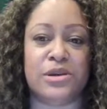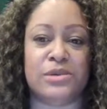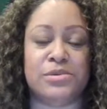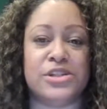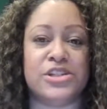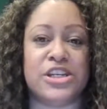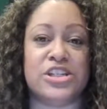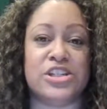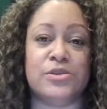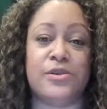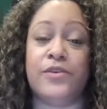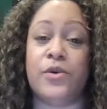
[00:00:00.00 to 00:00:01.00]
We appreciate
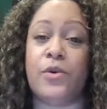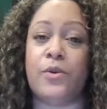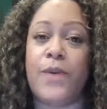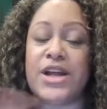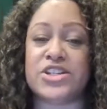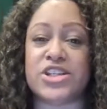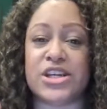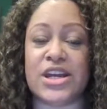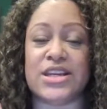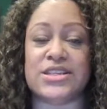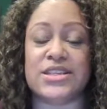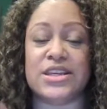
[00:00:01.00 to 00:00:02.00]
you if you are watching
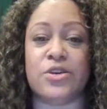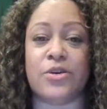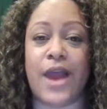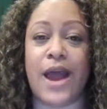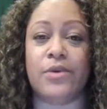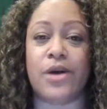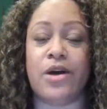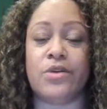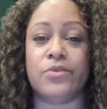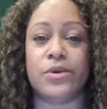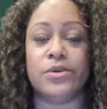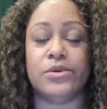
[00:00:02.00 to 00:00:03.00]
us and you're out
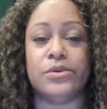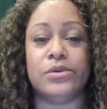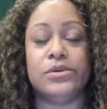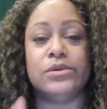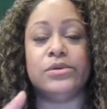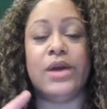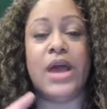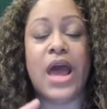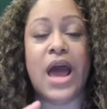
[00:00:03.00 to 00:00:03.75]
on Roku, Hulu,